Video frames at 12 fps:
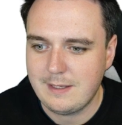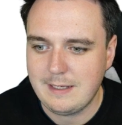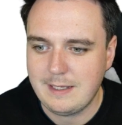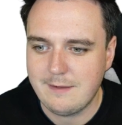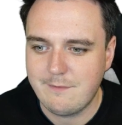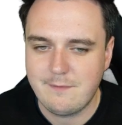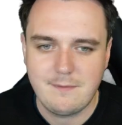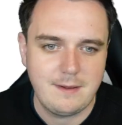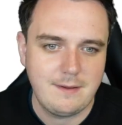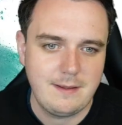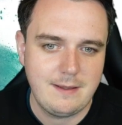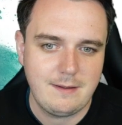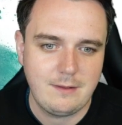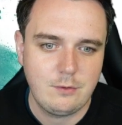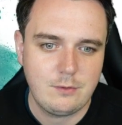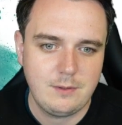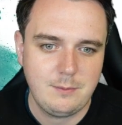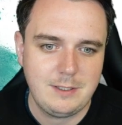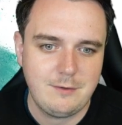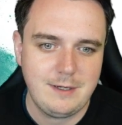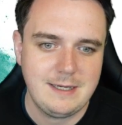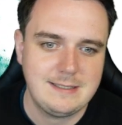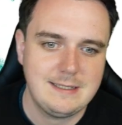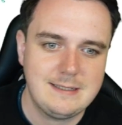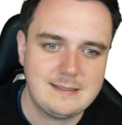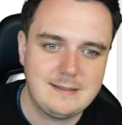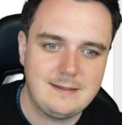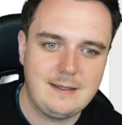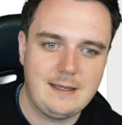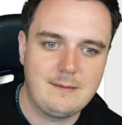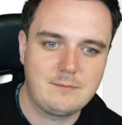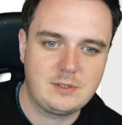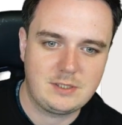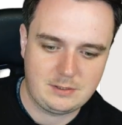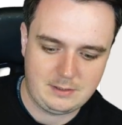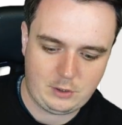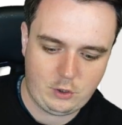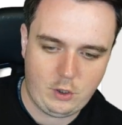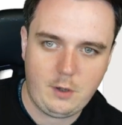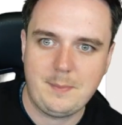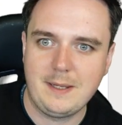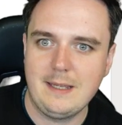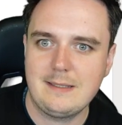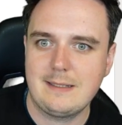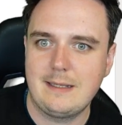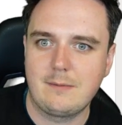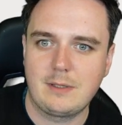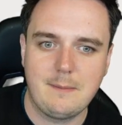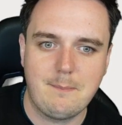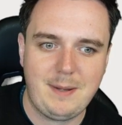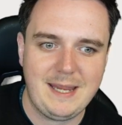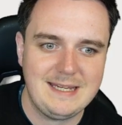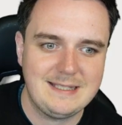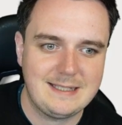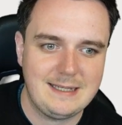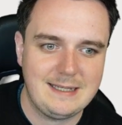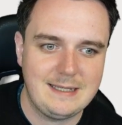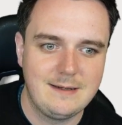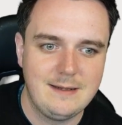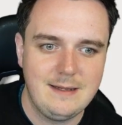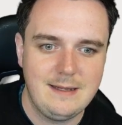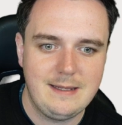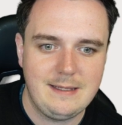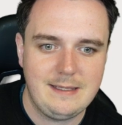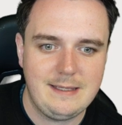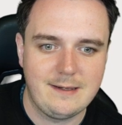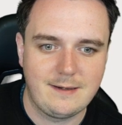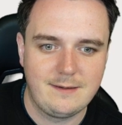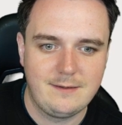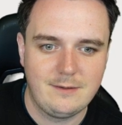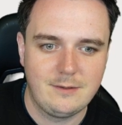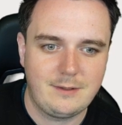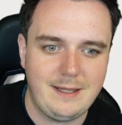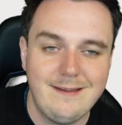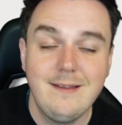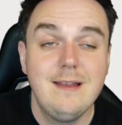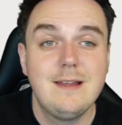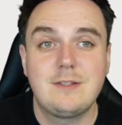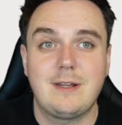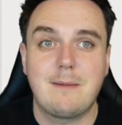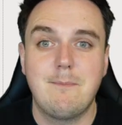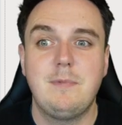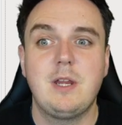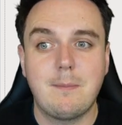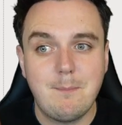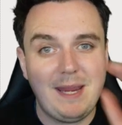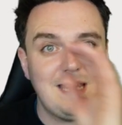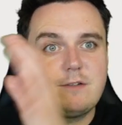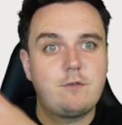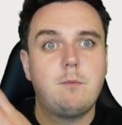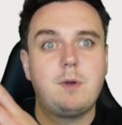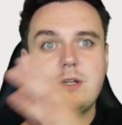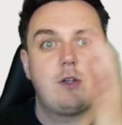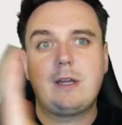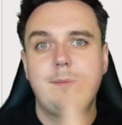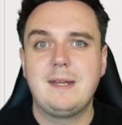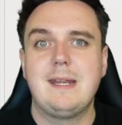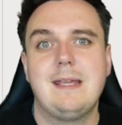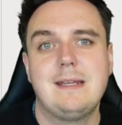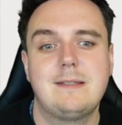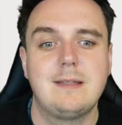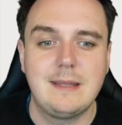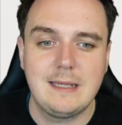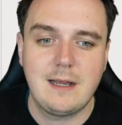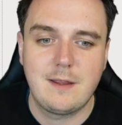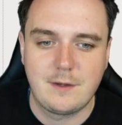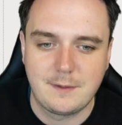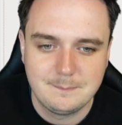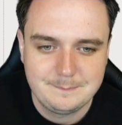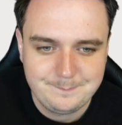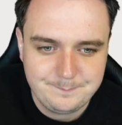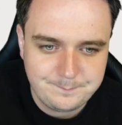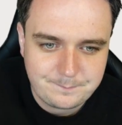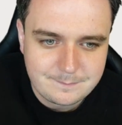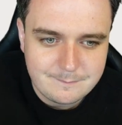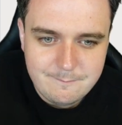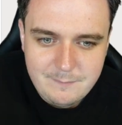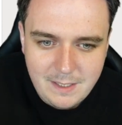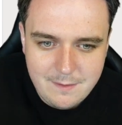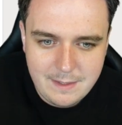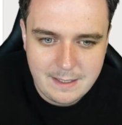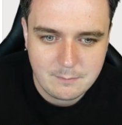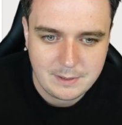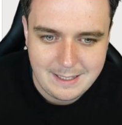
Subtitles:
the logo that we created. I'm just gonna copy it and I'm gonna paste it in here, okay? So you can paste from one document into the other. Then I'm going